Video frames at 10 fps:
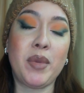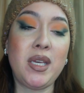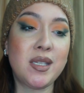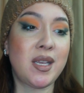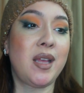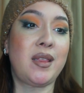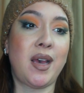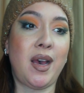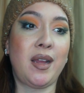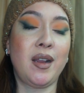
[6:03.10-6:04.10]
he said
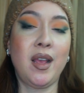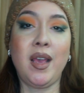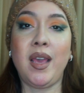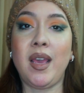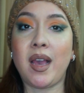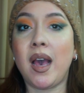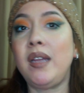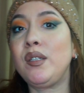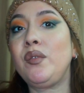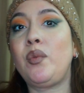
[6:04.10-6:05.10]
that it
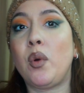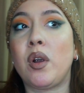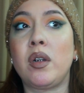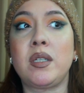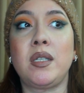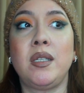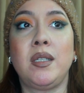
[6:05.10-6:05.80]
kind of worked